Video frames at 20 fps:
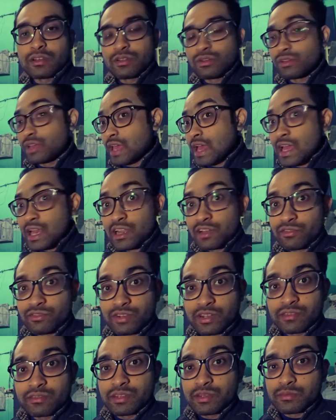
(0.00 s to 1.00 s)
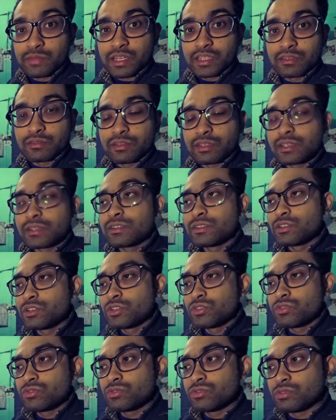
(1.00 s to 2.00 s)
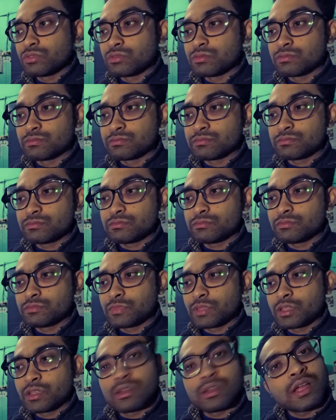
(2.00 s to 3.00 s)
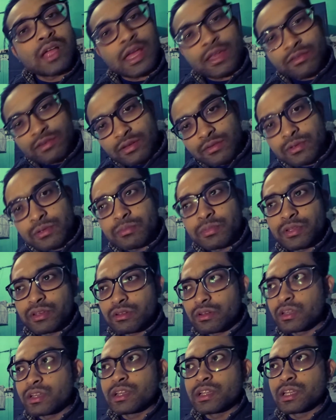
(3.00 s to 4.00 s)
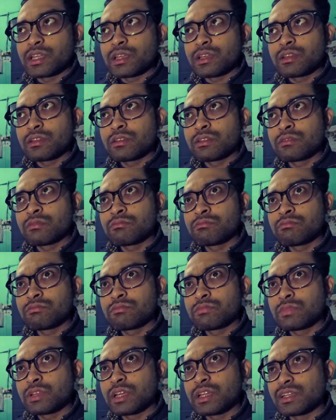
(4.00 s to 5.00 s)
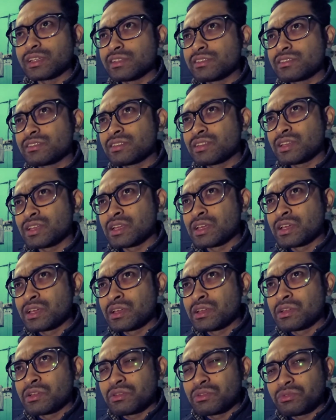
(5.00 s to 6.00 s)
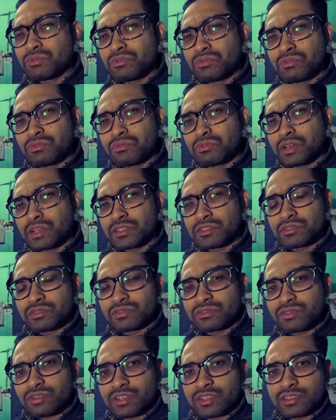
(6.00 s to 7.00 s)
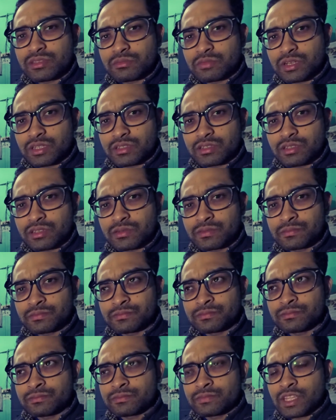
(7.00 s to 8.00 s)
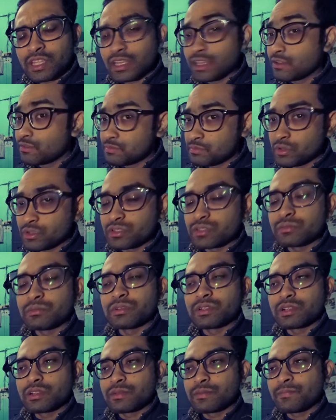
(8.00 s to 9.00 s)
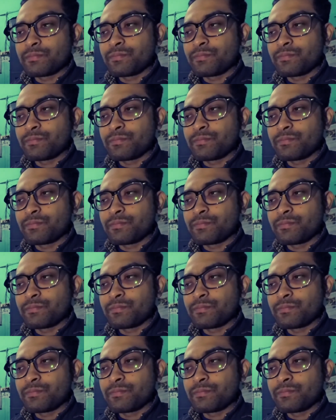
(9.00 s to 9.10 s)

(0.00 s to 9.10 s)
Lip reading: Okay, I love traveling, by the way, so I travel periodically, at least twice to thrice a month if possible.